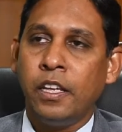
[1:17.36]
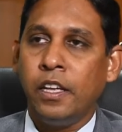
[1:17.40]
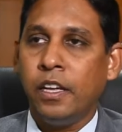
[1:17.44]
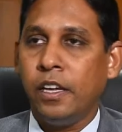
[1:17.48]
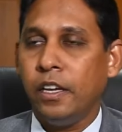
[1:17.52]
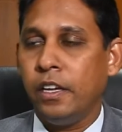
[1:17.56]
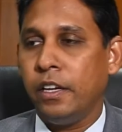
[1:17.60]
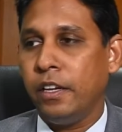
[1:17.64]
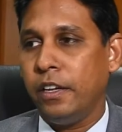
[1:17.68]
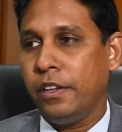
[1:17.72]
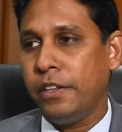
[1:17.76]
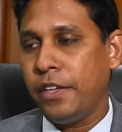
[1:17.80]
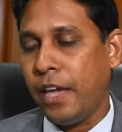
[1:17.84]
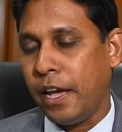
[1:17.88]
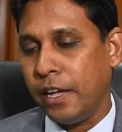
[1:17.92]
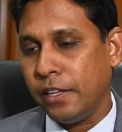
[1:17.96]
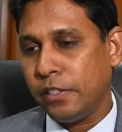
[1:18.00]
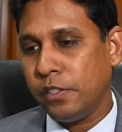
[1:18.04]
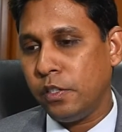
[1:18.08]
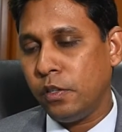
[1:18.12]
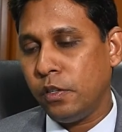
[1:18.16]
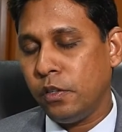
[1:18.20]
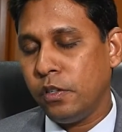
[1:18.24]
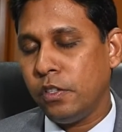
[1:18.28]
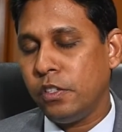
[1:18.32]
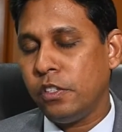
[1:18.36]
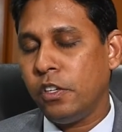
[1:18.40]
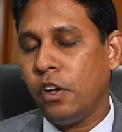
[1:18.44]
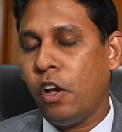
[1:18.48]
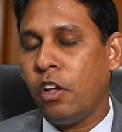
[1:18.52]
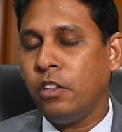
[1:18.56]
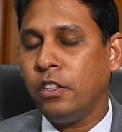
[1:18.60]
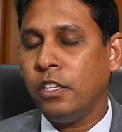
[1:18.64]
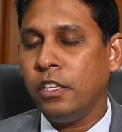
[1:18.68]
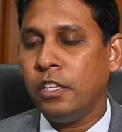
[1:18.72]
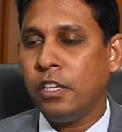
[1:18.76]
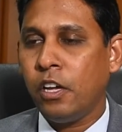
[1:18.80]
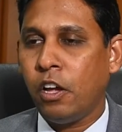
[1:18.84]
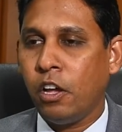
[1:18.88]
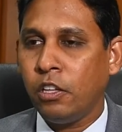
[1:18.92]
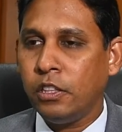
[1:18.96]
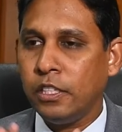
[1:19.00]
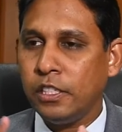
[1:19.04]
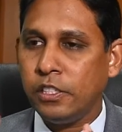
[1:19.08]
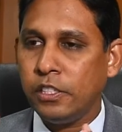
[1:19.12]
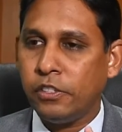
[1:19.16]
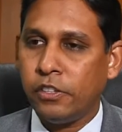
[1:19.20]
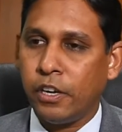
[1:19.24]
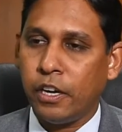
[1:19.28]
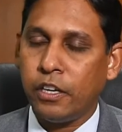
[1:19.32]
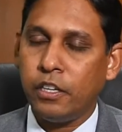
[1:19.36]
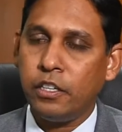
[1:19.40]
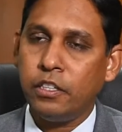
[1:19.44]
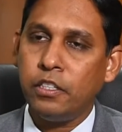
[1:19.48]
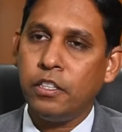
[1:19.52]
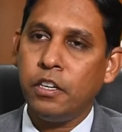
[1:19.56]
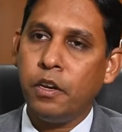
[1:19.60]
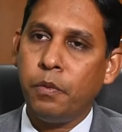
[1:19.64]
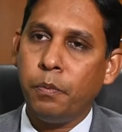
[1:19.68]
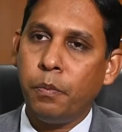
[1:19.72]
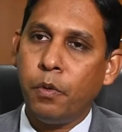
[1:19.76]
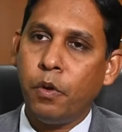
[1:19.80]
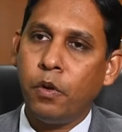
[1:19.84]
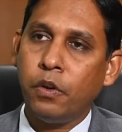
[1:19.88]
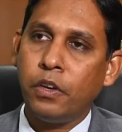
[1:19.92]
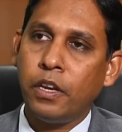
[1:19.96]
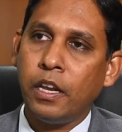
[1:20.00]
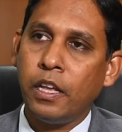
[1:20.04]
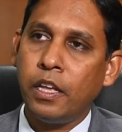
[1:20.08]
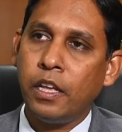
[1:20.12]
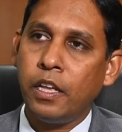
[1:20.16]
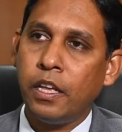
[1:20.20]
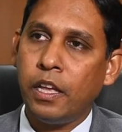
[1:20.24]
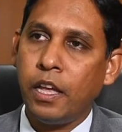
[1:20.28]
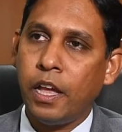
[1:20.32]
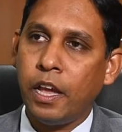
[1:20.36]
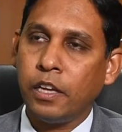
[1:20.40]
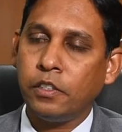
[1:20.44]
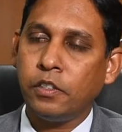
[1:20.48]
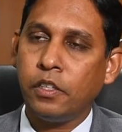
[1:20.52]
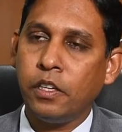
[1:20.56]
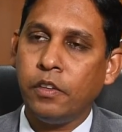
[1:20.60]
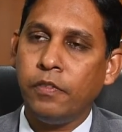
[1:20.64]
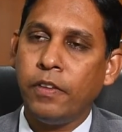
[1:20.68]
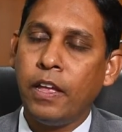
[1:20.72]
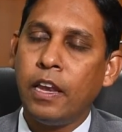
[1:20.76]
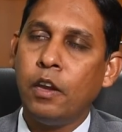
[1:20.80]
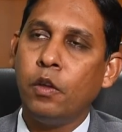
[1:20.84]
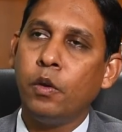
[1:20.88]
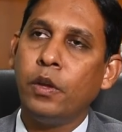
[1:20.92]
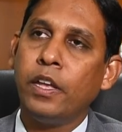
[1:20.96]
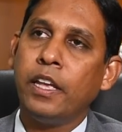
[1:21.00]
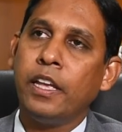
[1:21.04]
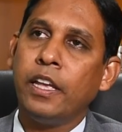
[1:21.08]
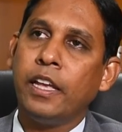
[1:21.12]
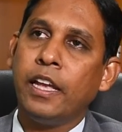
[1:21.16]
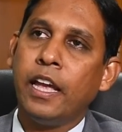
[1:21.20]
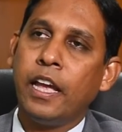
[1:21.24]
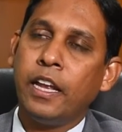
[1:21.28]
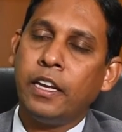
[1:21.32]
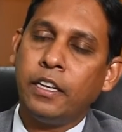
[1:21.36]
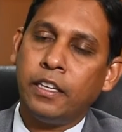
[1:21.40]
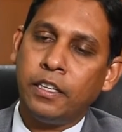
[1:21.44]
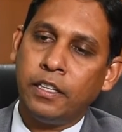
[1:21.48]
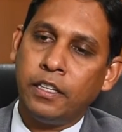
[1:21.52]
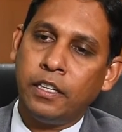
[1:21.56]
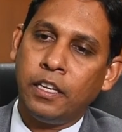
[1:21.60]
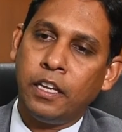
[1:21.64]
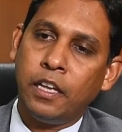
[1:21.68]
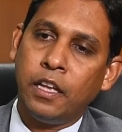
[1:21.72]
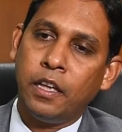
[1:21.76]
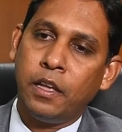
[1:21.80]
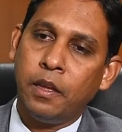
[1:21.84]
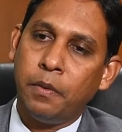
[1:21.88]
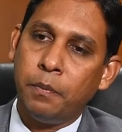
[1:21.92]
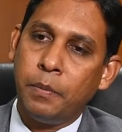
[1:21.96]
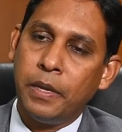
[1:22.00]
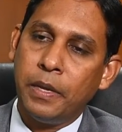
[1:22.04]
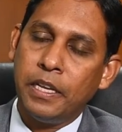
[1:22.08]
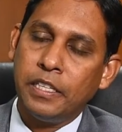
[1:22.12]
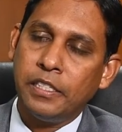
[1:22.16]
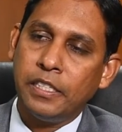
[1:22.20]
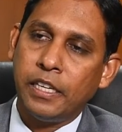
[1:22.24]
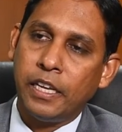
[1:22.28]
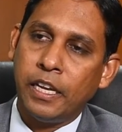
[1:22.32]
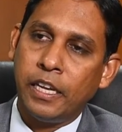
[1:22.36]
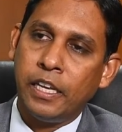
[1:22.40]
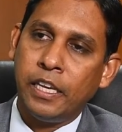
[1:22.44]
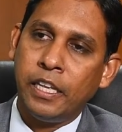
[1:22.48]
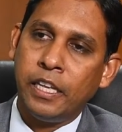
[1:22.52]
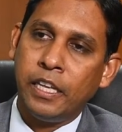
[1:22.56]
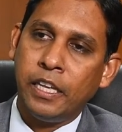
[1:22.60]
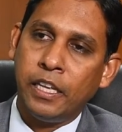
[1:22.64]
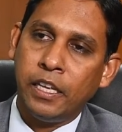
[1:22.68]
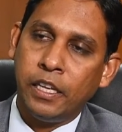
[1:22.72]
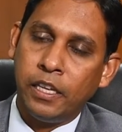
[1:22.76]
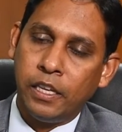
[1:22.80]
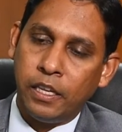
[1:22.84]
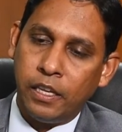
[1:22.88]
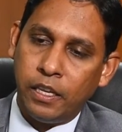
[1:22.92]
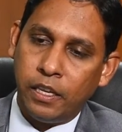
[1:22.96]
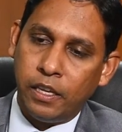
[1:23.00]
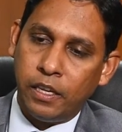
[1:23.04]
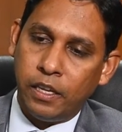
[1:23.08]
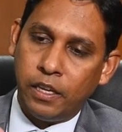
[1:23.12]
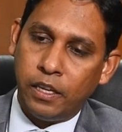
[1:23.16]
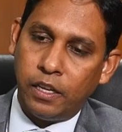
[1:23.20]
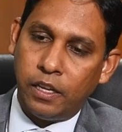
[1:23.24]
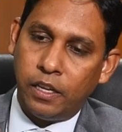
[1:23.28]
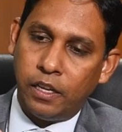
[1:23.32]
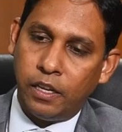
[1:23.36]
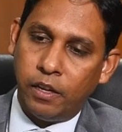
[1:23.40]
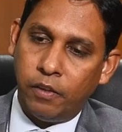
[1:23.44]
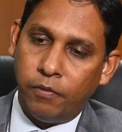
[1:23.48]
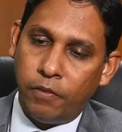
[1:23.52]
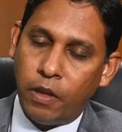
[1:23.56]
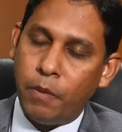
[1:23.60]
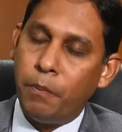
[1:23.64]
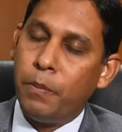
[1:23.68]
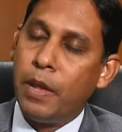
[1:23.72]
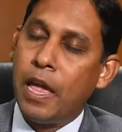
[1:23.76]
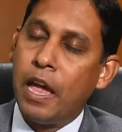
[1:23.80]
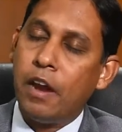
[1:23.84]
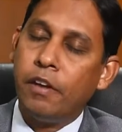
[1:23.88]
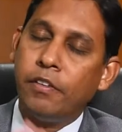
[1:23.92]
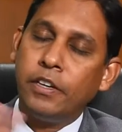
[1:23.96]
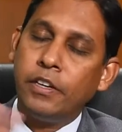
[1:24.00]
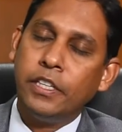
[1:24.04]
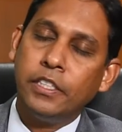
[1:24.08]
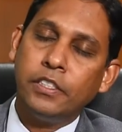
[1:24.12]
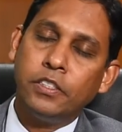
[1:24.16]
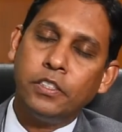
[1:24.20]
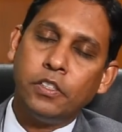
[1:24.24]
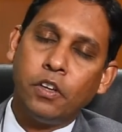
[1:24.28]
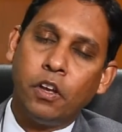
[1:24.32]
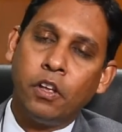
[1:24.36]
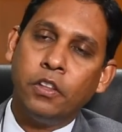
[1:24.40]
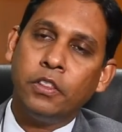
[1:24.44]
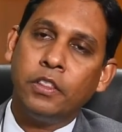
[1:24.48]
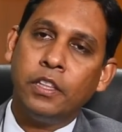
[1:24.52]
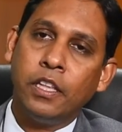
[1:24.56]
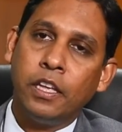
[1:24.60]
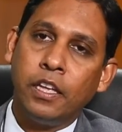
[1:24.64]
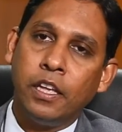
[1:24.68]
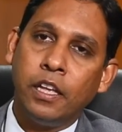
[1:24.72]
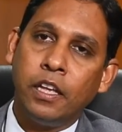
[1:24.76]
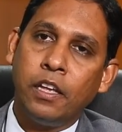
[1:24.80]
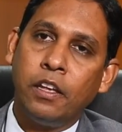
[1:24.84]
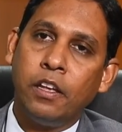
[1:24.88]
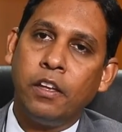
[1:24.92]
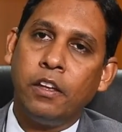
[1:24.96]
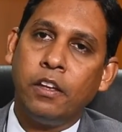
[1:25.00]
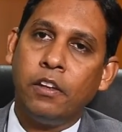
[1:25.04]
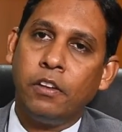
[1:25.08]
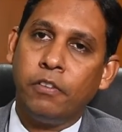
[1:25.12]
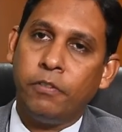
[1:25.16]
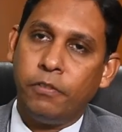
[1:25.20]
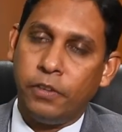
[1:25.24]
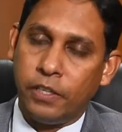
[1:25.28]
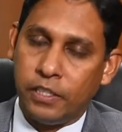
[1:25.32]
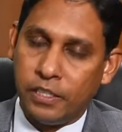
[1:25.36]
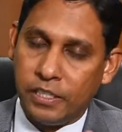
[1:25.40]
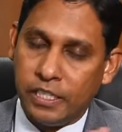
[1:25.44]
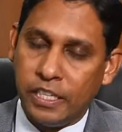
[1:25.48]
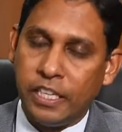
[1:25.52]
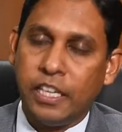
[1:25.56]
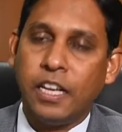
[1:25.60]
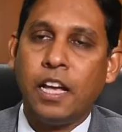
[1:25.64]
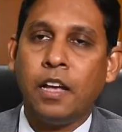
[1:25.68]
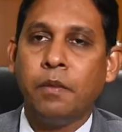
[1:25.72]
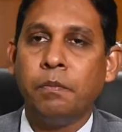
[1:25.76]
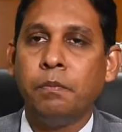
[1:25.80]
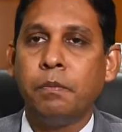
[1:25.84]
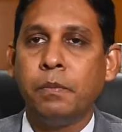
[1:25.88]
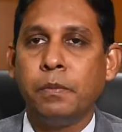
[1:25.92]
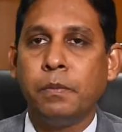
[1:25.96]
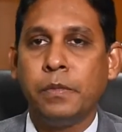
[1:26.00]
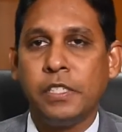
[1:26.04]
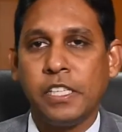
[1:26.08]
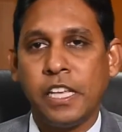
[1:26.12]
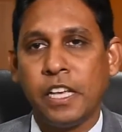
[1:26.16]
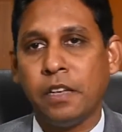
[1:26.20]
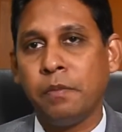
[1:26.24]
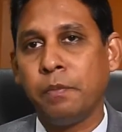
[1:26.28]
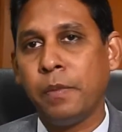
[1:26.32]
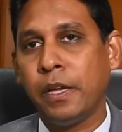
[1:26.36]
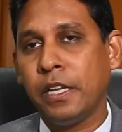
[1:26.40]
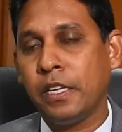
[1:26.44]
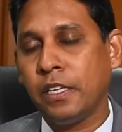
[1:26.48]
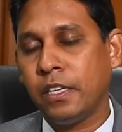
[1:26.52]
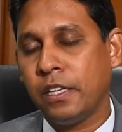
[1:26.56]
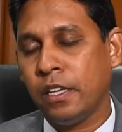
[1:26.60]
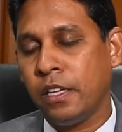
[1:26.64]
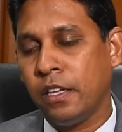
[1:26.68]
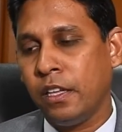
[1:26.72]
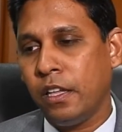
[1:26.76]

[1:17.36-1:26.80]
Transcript: So on the strategy report, actually we are looking at basically we are bearish on the fixed income segment.